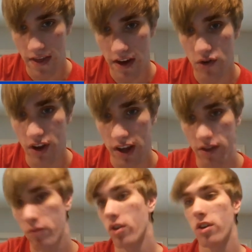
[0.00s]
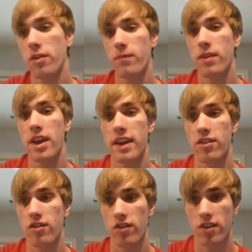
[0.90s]
and then you take the rook. And
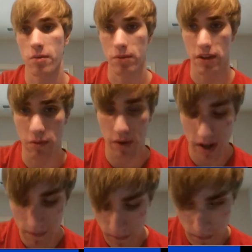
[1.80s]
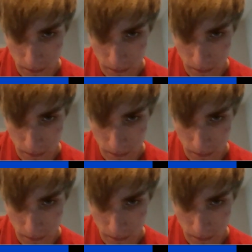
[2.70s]
that's just completely winning.